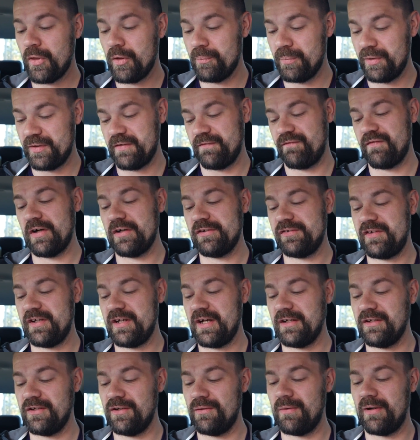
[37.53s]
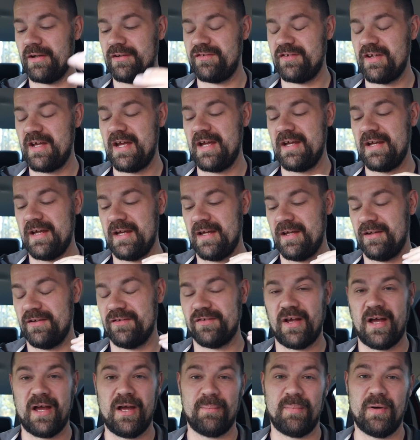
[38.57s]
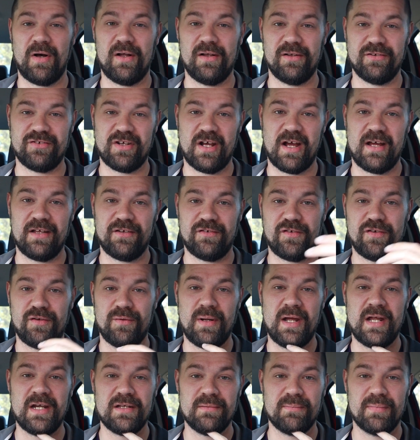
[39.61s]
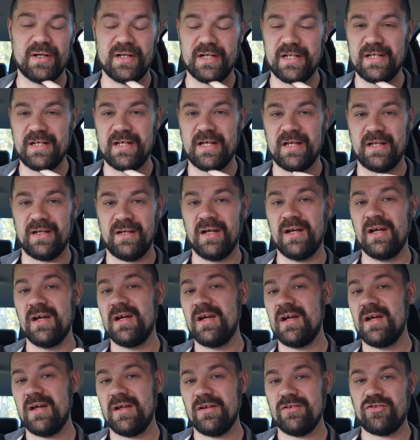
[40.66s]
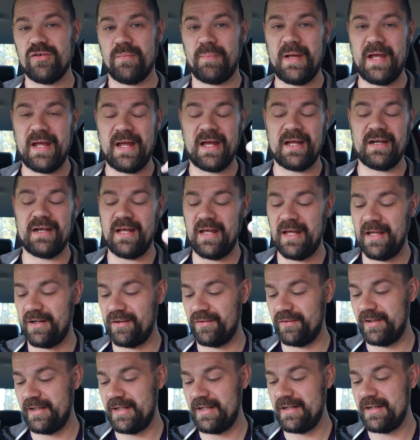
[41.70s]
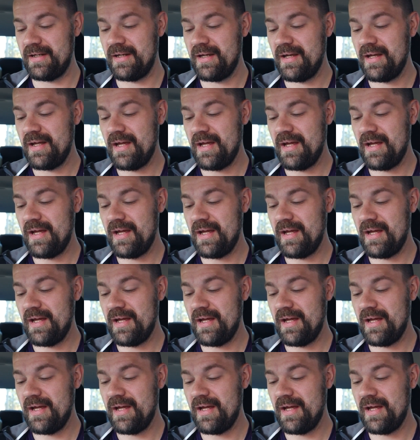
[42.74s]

But the first thing I do want to say is I apologize to anybody in Japan, Italy,